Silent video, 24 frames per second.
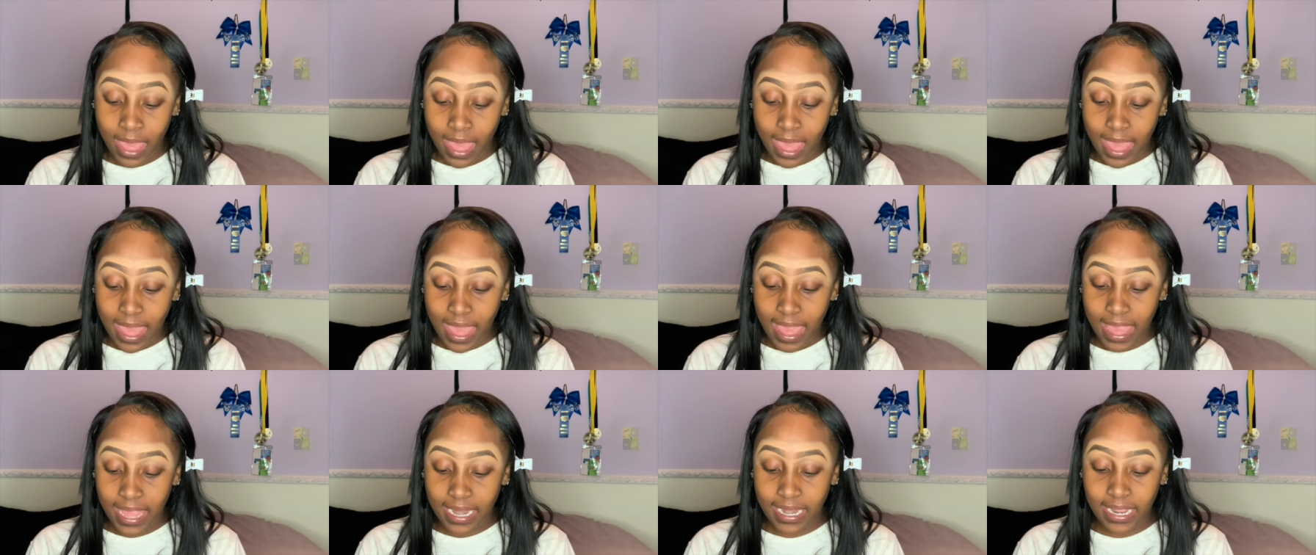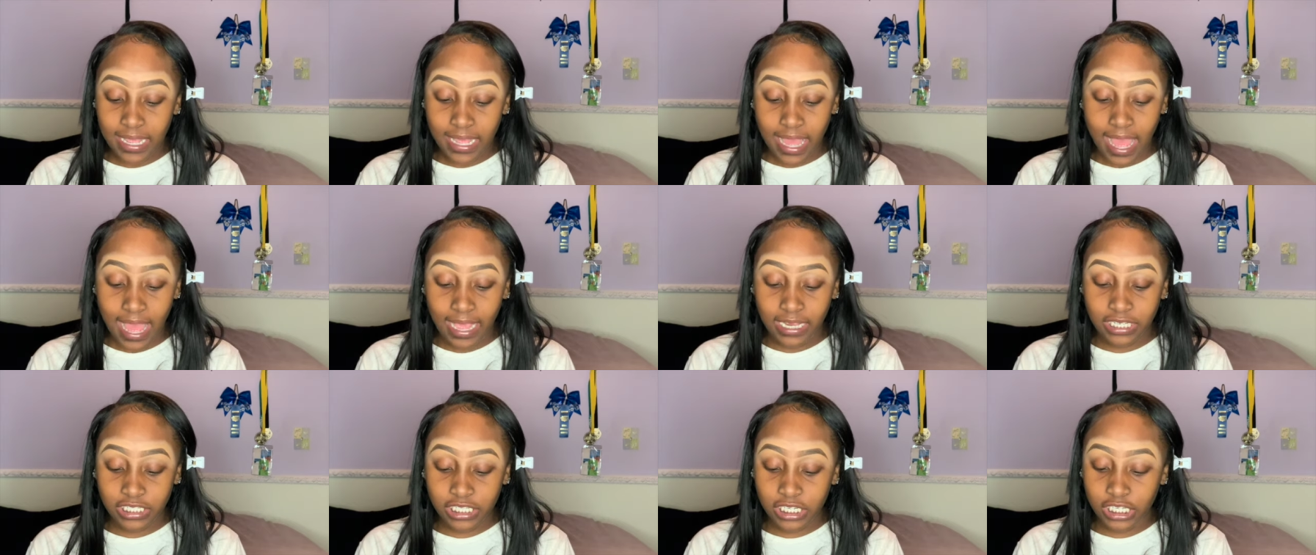and it
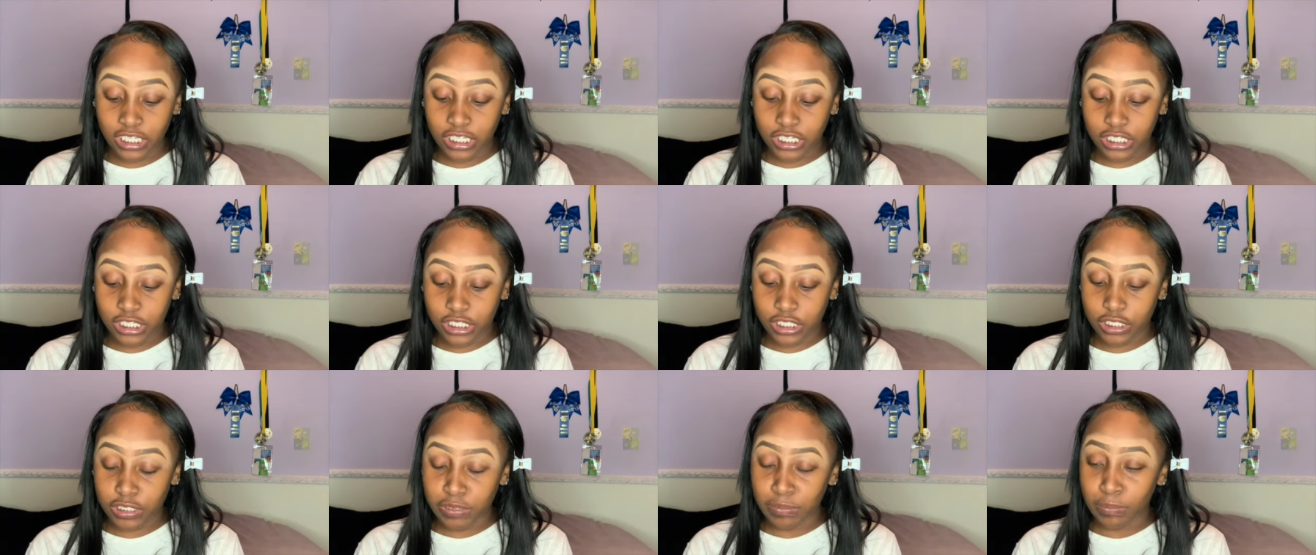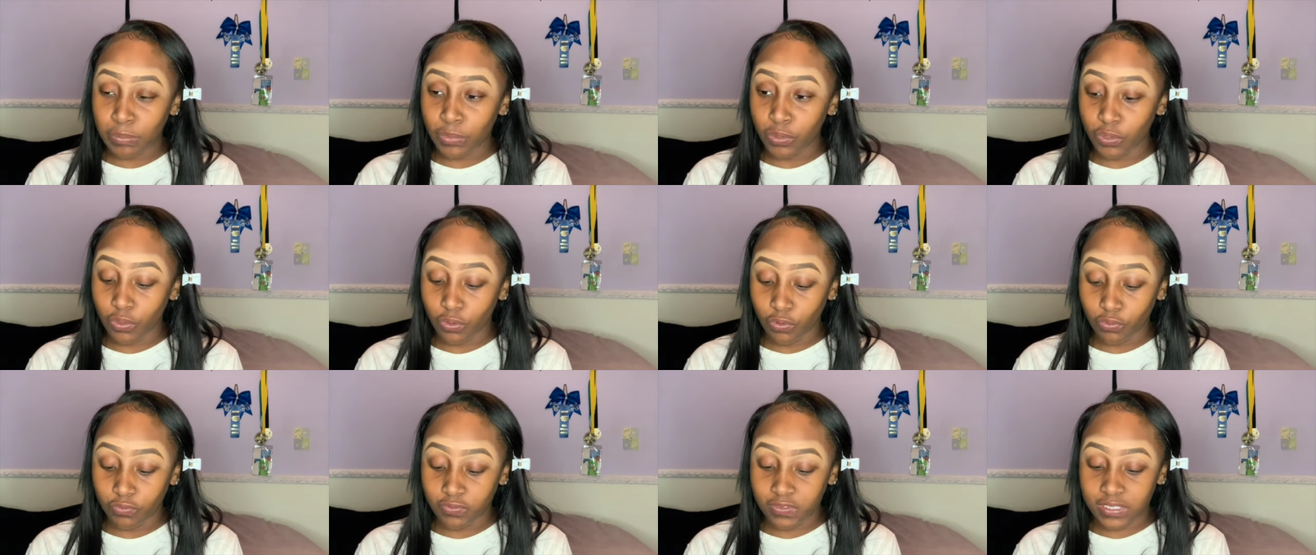actually
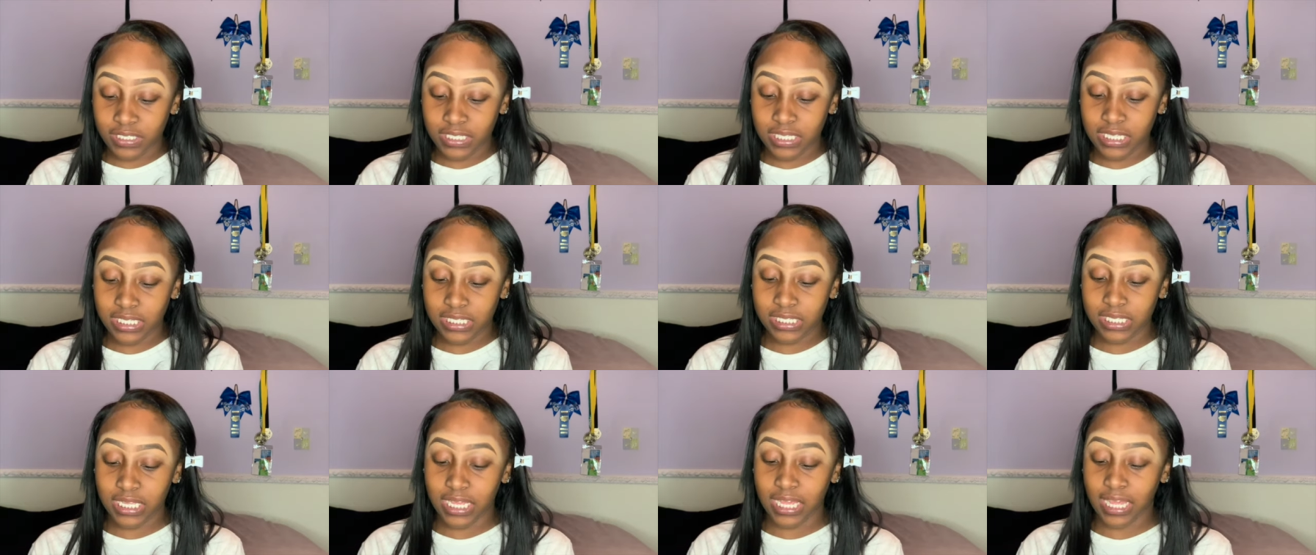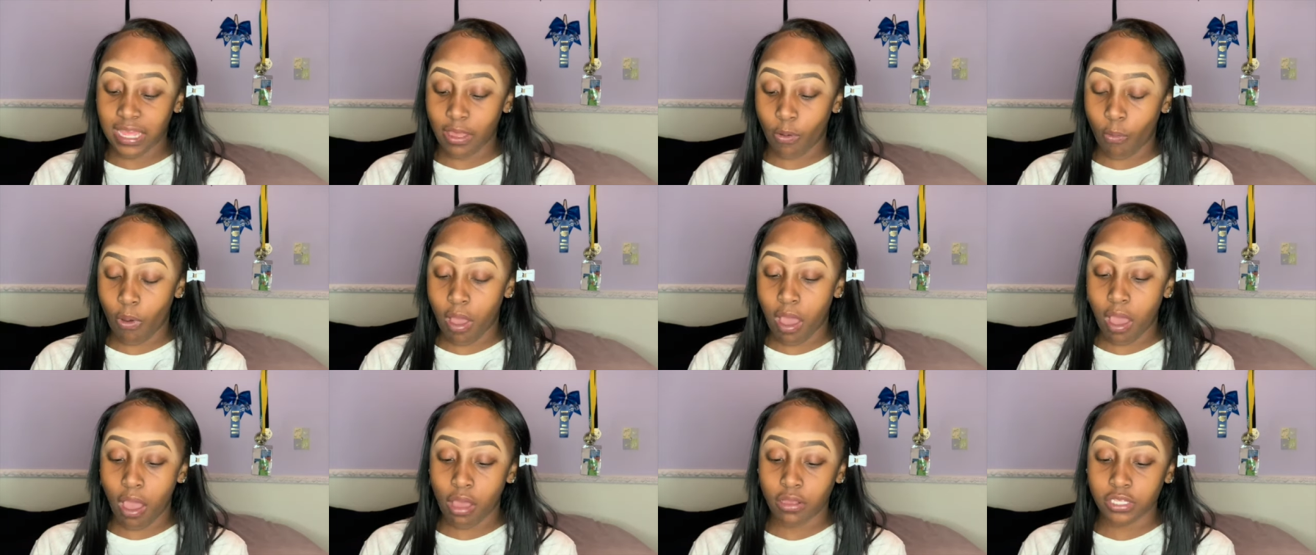smooths the skin
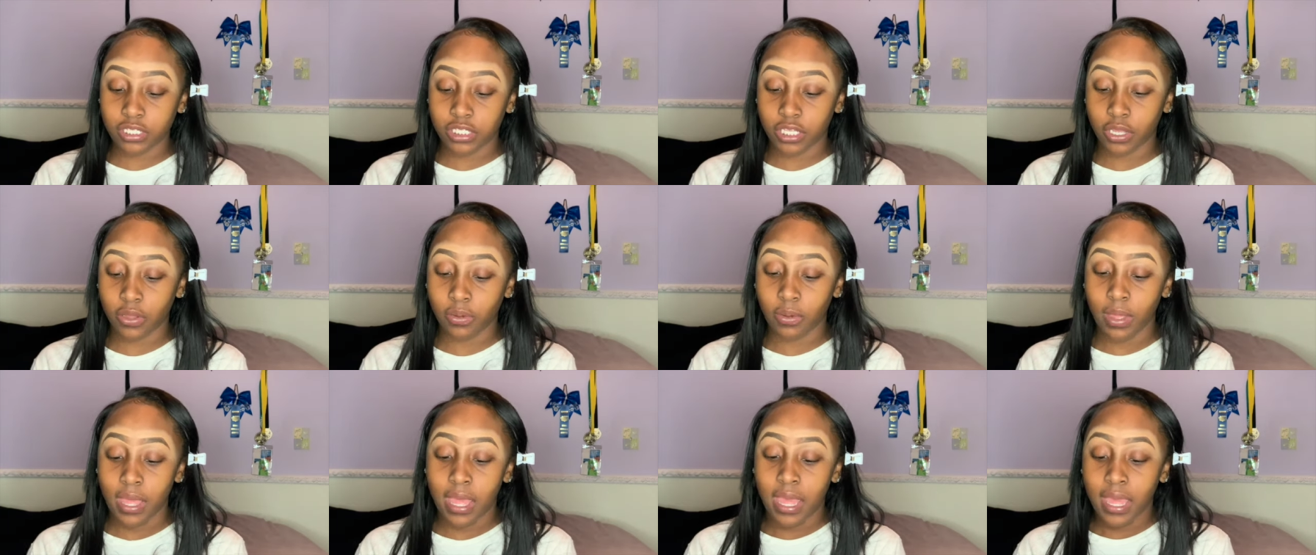while also